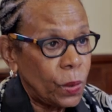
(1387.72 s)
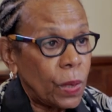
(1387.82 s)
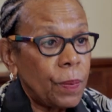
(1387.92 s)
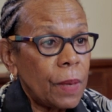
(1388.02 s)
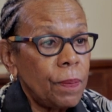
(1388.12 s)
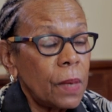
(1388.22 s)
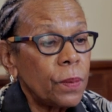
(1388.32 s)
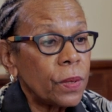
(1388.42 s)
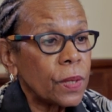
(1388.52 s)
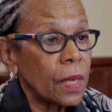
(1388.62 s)
who had been
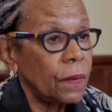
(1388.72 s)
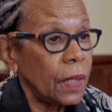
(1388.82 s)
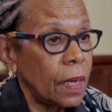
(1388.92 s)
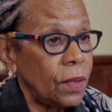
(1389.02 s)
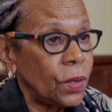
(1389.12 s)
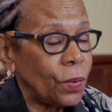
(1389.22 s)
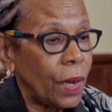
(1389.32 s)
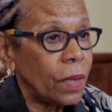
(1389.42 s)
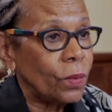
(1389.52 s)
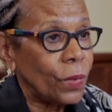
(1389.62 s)
members of the
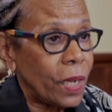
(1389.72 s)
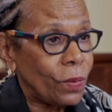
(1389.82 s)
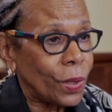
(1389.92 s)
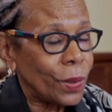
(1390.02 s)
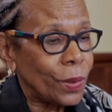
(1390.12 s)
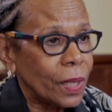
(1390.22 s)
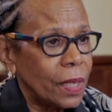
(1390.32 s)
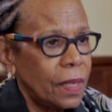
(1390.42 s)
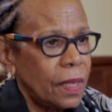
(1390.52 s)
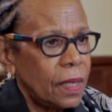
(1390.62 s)
Underground Railroad,
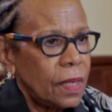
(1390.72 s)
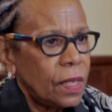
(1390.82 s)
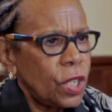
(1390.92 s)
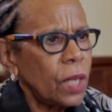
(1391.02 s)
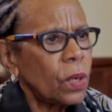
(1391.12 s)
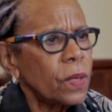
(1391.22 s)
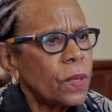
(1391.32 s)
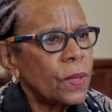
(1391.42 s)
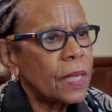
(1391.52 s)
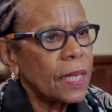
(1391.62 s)
she had
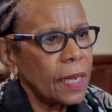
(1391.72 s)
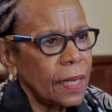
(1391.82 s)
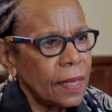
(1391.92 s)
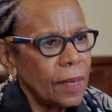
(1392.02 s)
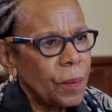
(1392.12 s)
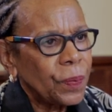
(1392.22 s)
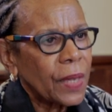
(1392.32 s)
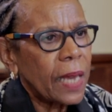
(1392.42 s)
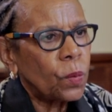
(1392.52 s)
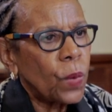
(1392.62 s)
also studied
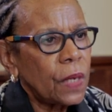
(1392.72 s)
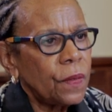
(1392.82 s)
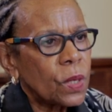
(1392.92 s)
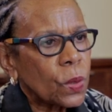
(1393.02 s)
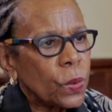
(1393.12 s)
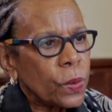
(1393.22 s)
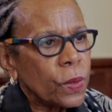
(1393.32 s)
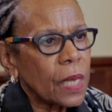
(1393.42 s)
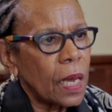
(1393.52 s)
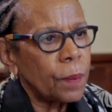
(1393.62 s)
at one of the
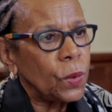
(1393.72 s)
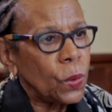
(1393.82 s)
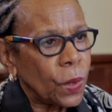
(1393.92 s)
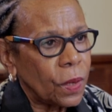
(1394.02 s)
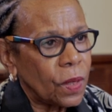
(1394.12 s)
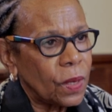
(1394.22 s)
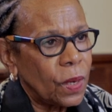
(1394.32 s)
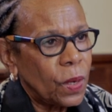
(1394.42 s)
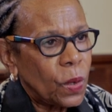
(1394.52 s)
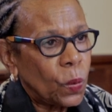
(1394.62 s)
schools up north
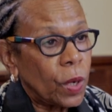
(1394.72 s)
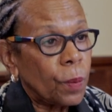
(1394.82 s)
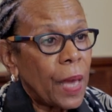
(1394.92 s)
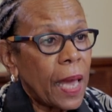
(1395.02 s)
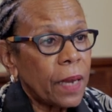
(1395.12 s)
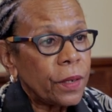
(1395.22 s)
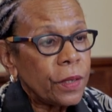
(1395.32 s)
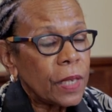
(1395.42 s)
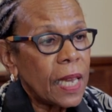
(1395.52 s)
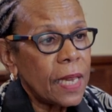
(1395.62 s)
where
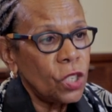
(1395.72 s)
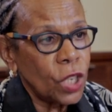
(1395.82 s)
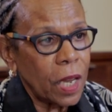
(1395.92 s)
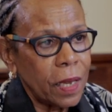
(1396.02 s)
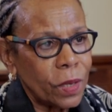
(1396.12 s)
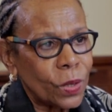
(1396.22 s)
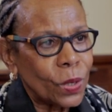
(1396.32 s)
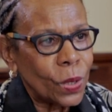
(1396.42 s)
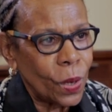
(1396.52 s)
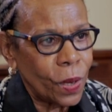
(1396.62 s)
Packard and
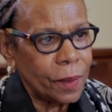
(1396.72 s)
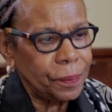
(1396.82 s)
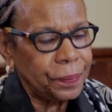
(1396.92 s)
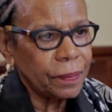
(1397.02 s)
Giles taught.